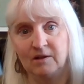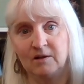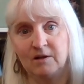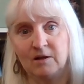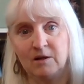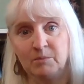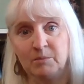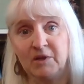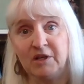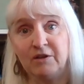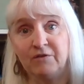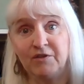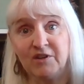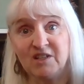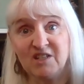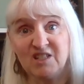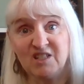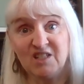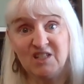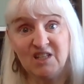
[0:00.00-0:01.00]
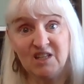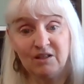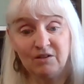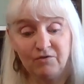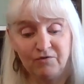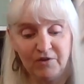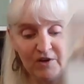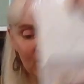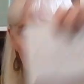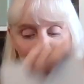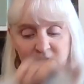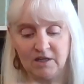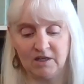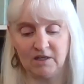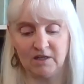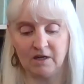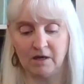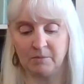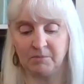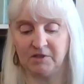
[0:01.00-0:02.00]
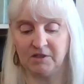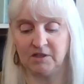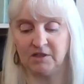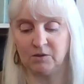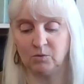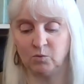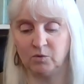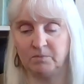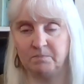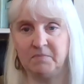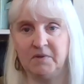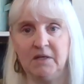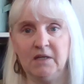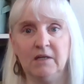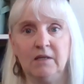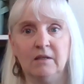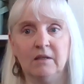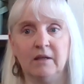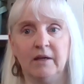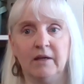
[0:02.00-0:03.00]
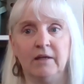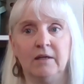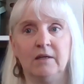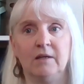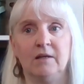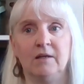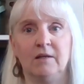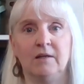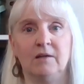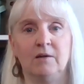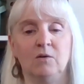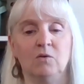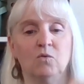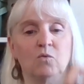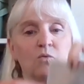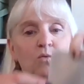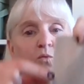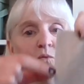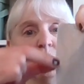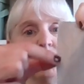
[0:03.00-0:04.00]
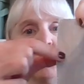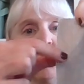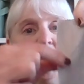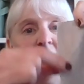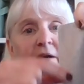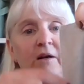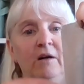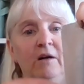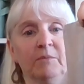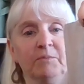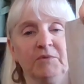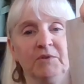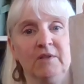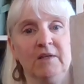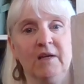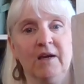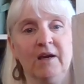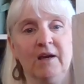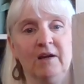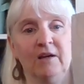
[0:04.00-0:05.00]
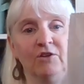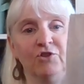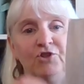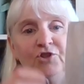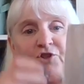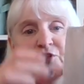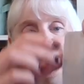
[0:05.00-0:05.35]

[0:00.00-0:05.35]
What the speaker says: And if it did fit, I mean, it would be like right up to the edge,